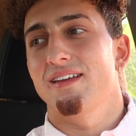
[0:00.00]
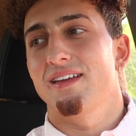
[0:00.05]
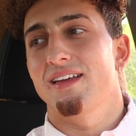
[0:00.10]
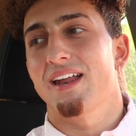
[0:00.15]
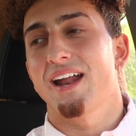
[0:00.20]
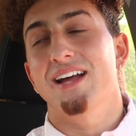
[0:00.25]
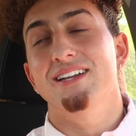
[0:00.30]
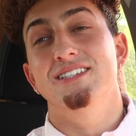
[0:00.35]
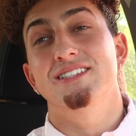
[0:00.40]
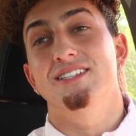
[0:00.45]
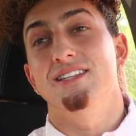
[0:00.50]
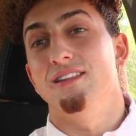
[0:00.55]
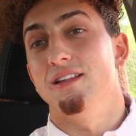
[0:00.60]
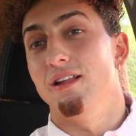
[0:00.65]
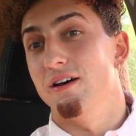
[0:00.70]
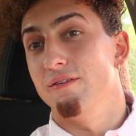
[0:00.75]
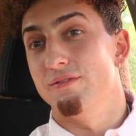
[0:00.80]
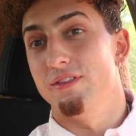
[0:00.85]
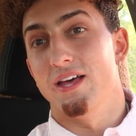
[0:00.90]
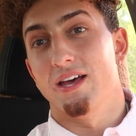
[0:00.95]
And I just
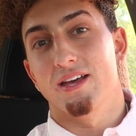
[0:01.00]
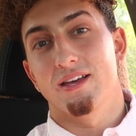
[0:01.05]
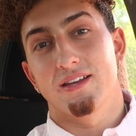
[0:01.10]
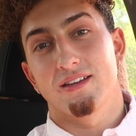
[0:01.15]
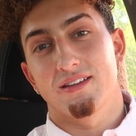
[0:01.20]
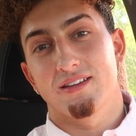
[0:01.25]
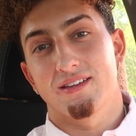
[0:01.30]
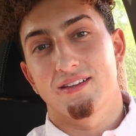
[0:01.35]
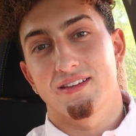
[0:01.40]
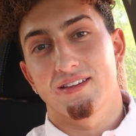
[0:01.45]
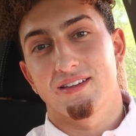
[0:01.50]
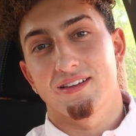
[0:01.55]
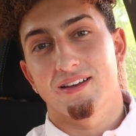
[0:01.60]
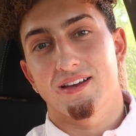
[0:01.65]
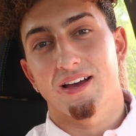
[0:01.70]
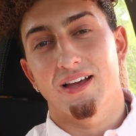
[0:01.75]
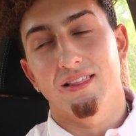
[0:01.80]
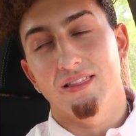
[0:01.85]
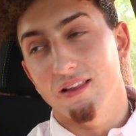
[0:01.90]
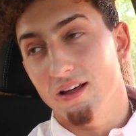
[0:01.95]
love that.
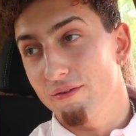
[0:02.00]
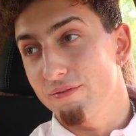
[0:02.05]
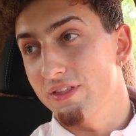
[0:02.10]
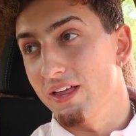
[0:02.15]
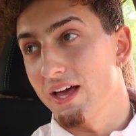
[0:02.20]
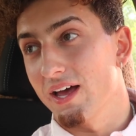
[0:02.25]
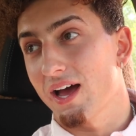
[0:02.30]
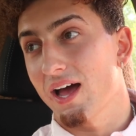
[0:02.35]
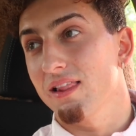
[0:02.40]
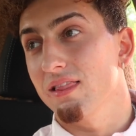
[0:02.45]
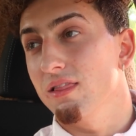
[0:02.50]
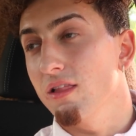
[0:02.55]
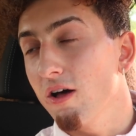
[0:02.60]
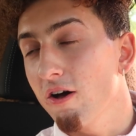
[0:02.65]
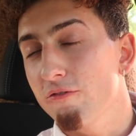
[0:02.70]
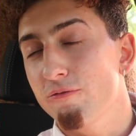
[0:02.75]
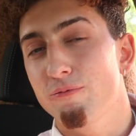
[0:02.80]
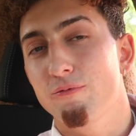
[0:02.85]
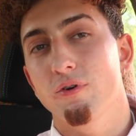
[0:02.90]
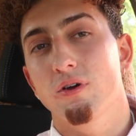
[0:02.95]
I love that. I
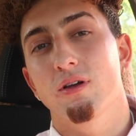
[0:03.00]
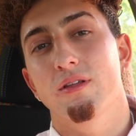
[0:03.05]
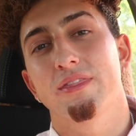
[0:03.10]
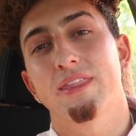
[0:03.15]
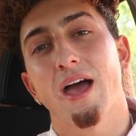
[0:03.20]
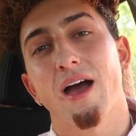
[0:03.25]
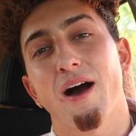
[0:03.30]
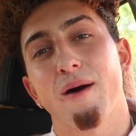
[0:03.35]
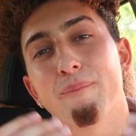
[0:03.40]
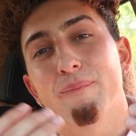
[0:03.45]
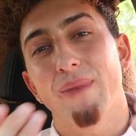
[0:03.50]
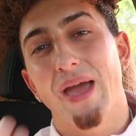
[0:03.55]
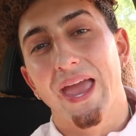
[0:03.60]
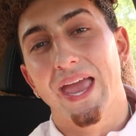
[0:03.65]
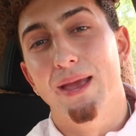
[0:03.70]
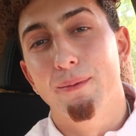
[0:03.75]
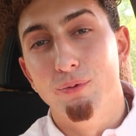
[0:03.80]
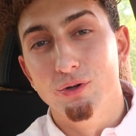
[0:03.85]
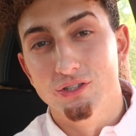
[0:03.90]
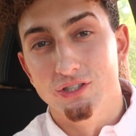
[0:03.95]
love that I'm
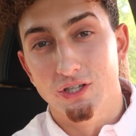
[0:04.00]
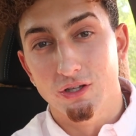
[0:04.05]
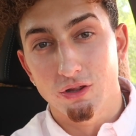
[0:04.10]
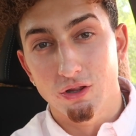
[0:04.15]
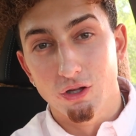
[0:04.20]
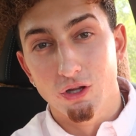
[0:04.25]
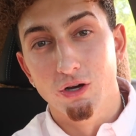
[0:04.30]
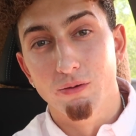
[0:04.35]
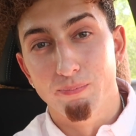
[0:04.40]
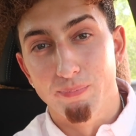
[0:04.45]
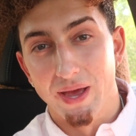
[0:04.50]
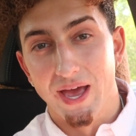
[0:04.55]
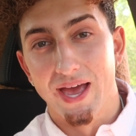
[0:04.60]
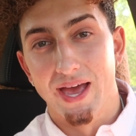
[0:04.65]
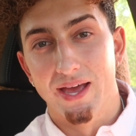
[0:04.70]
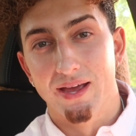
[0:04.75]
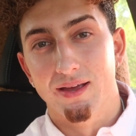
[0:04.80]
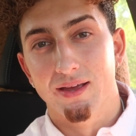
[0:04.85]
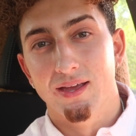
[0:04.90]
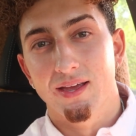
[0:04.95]
able to look
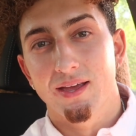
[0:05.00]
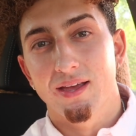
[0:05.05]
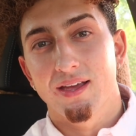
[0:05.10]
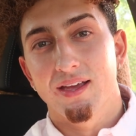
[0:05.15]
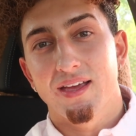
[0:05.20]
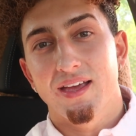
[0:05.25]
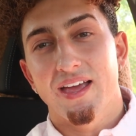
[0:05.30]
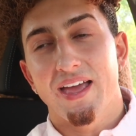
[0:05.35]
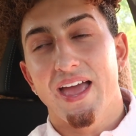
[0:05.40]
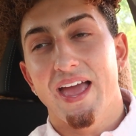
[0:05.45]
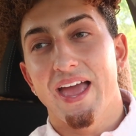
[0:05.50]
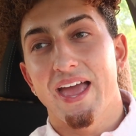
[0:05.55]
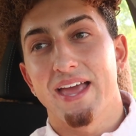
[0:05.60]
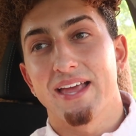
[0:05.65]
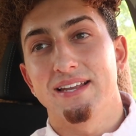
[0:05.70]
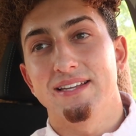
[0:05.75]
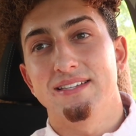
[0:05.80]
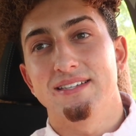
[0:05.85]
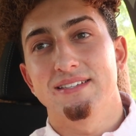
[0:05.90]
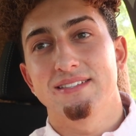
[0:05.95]
back
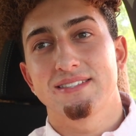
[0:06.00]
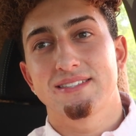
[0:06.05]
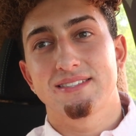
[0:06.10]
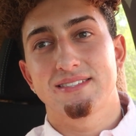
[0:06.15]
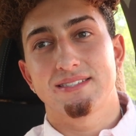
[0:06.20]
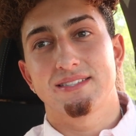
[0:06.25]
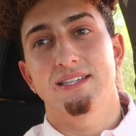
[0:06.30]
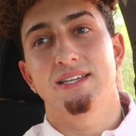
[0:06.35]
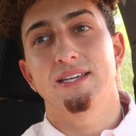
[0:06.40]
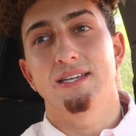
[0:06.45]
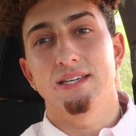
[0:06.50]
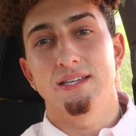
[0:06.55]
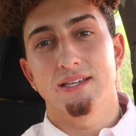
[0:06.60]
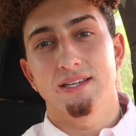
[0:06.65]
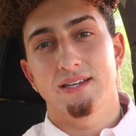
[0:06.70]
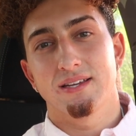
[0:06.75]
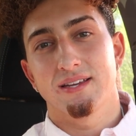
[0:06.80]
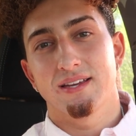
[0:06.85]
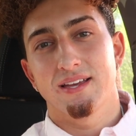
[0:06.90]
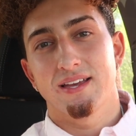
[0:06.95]
and
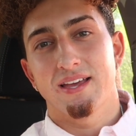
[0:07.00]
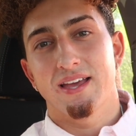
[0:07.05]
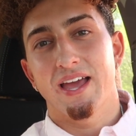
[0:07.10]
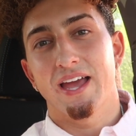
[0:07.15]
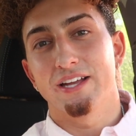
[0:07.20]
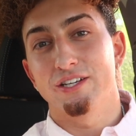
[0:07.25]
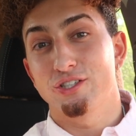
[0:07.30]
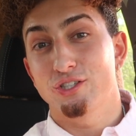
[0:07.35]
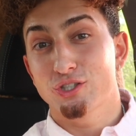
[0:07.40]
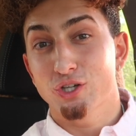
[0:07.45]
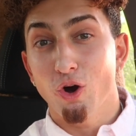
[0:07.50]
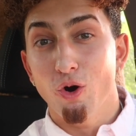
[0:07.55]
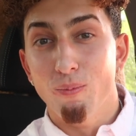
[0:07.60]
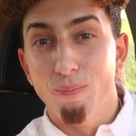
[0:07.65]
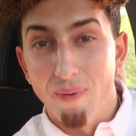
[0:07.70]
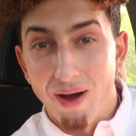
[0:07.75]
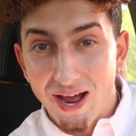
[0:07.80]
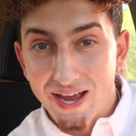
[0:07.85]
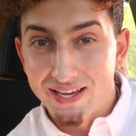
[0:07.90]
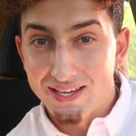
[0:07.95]
see and show
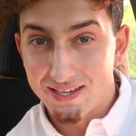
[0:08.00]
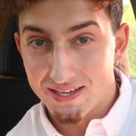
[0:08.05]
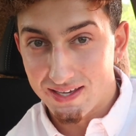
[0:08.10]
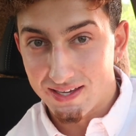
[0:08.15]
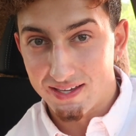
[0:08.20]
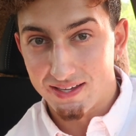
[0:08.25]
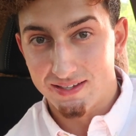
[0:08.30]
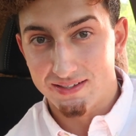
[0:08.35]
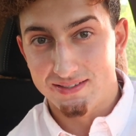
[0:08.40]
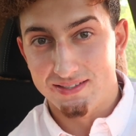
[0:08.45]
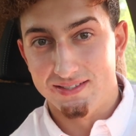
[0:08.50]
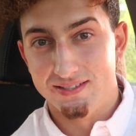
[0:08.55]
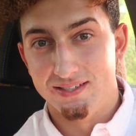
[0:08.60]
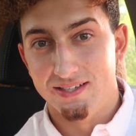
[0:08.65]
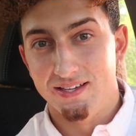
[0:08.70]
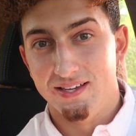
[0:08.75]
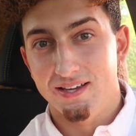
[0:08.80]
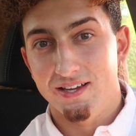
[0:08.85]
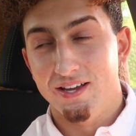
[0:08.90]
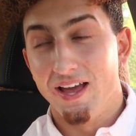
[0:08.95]
my kids
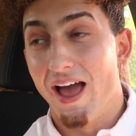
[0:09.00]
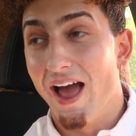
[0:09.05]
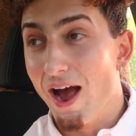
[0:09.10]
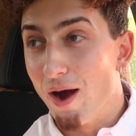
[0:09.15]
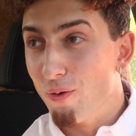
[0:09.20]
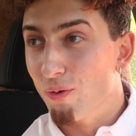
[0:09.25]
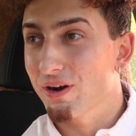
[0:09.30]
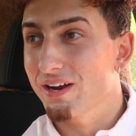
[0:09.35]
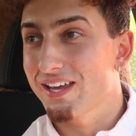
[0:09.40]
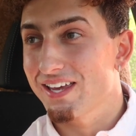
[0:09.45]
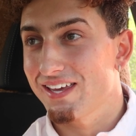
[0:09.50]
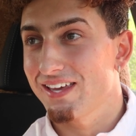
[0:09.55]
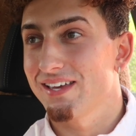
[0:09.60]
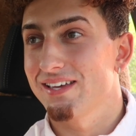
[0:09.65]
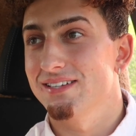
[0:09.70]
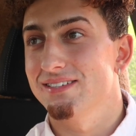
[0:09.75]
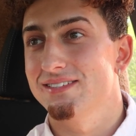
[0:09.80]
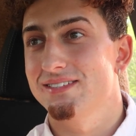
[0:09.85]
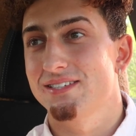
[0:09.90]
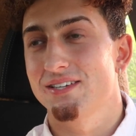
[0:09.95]
our
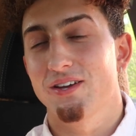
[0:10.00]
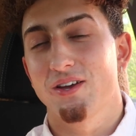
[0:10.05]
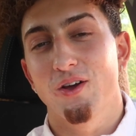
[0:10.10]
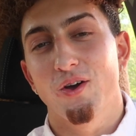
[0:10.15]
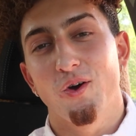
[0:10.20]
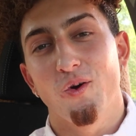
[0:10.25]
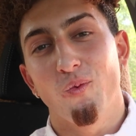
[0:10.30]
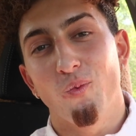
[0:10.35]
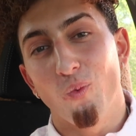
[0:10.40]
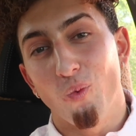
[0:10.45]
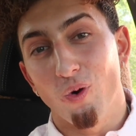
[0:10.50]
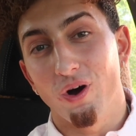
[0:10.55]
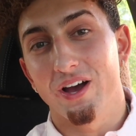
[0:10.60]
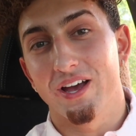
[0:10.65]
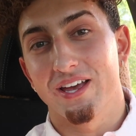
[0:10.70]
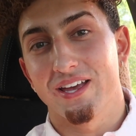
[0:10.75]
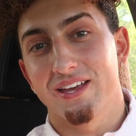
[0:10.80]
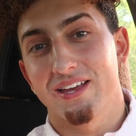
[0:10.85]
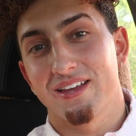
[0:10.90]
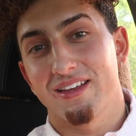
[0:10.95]
kids
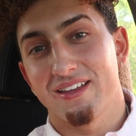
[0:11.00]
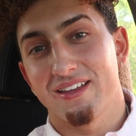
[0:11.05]
what